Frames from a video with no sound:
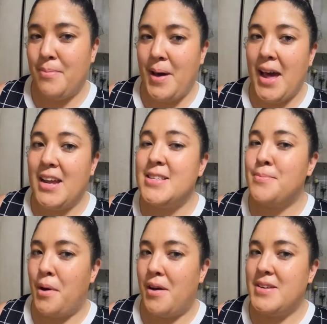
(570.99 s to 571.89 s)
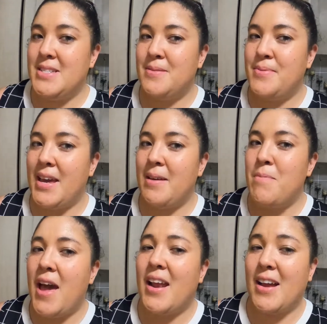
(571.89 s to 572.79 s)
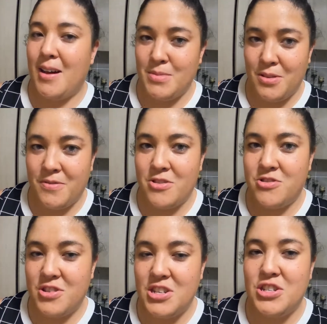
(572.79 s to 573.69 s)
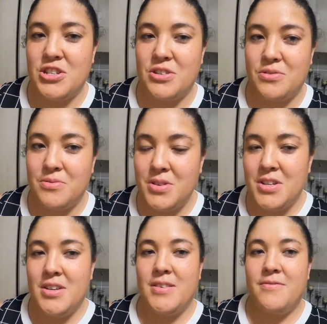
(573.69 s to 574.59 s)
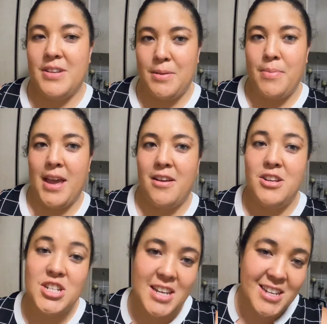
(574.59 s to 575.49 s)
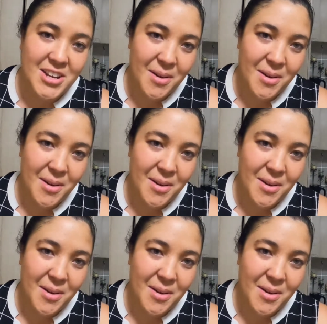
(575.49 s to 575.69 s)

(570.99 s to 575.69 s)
but it's my recipe and it comes off the traditional Filipino chicken